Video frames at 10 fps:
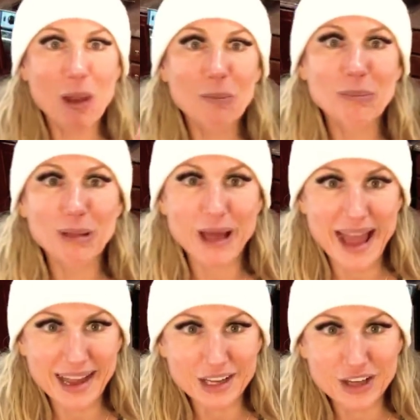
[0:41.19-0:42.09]

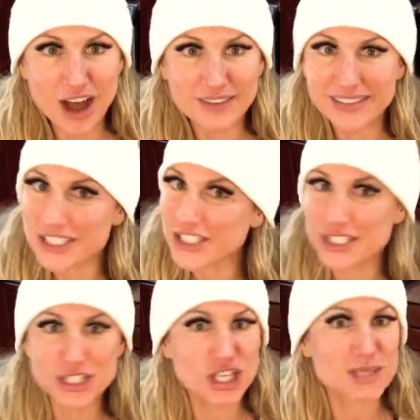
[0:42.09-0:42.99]
Black coffee. This is
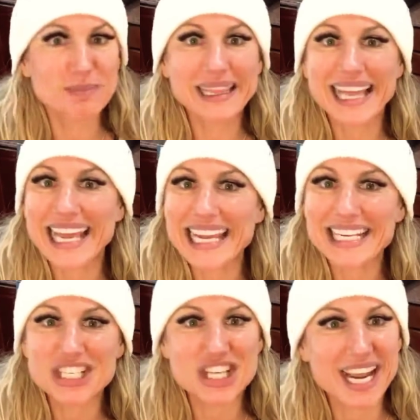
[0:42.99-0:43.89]
just
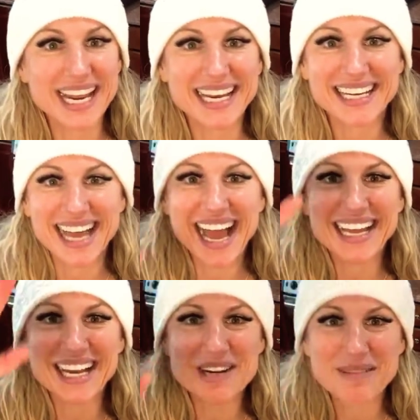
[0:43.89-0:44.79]
plain Jane. Hi,
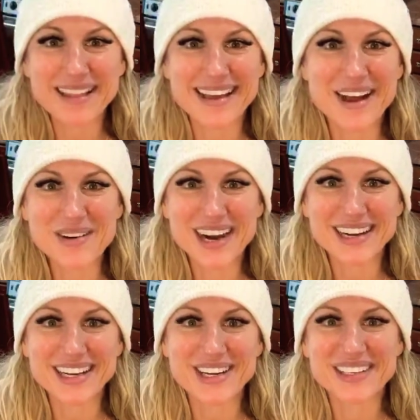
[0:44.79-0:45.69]
Carmela. How are
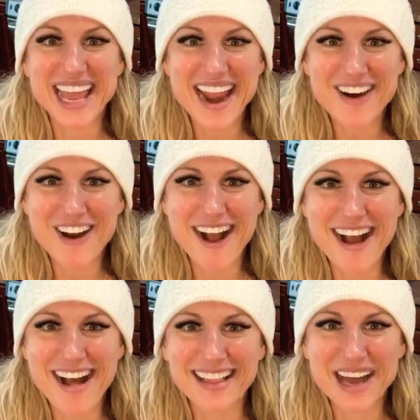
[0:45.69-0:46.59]
you?
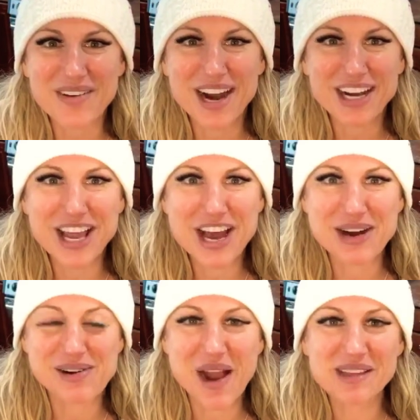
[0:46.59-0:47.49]
Carol, how are
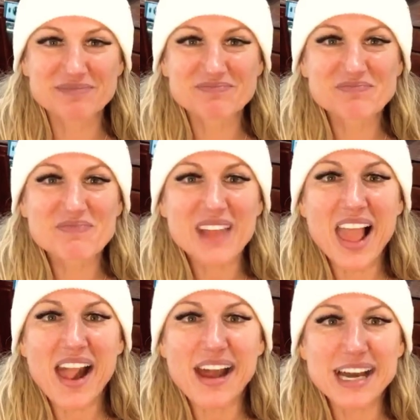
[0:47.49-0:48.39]

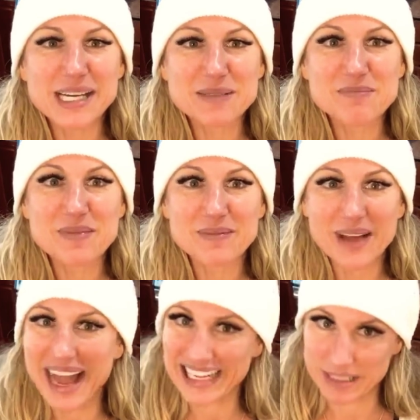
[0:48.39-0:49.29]
you?
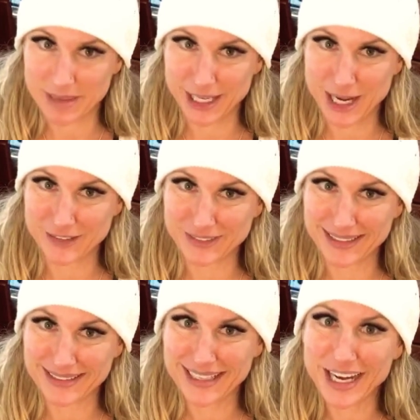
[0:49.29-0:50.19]
I need my coffee.
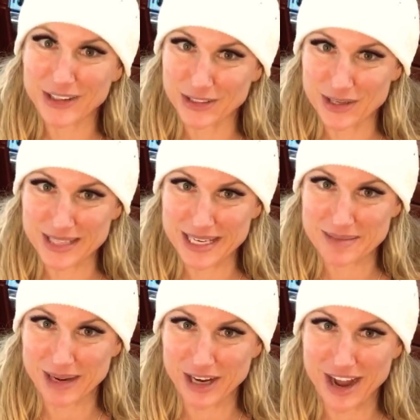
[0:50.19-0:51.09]
Carol knows I need
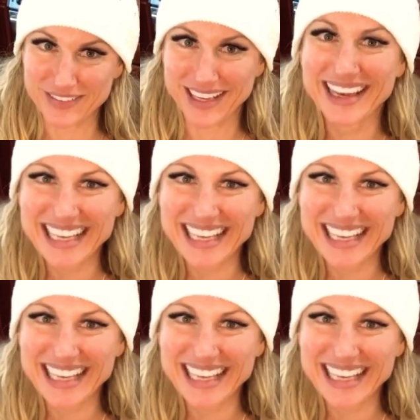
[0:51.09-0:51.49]
my coffee.